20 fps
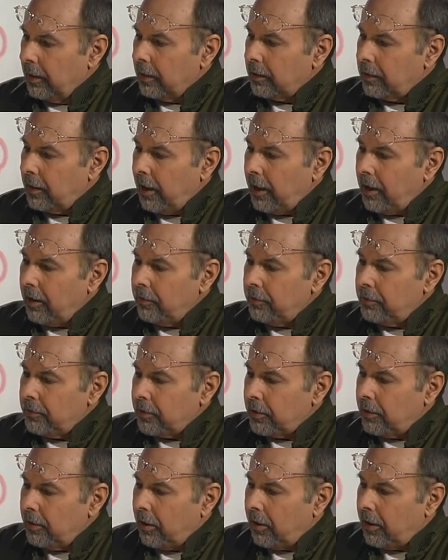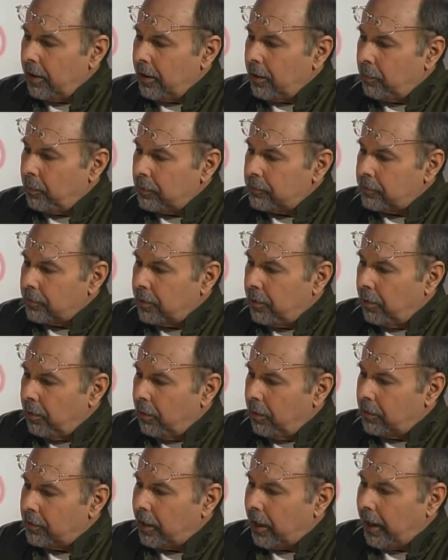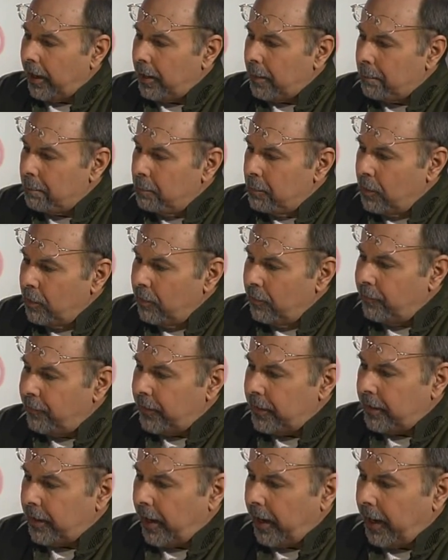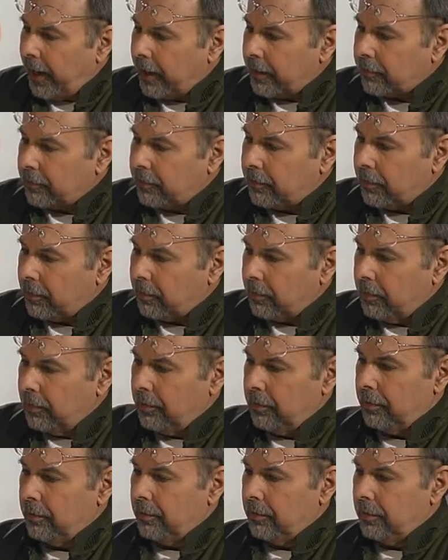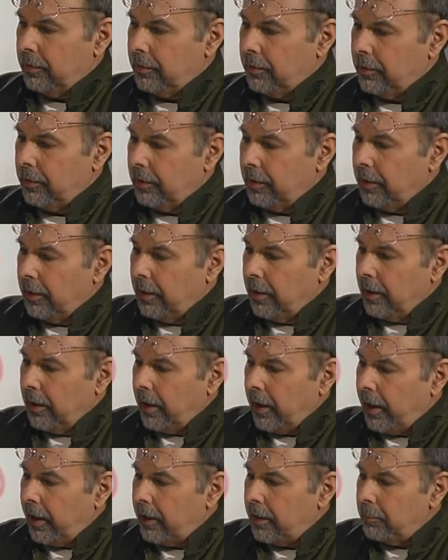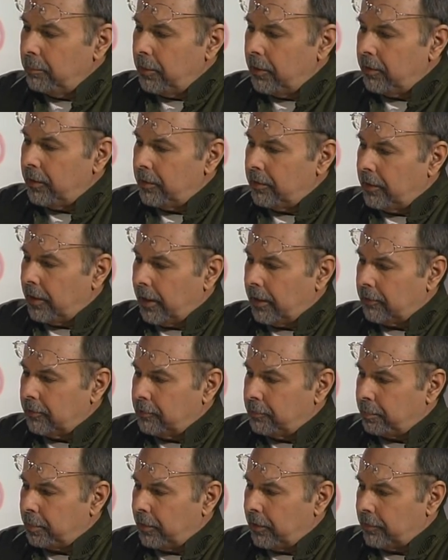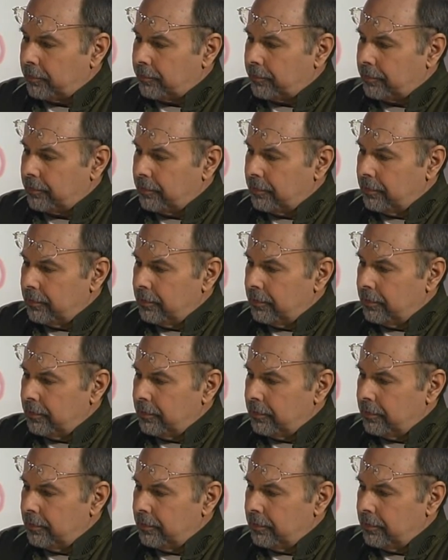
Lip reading: now you can hire what's called a movie actor at $1 million plus.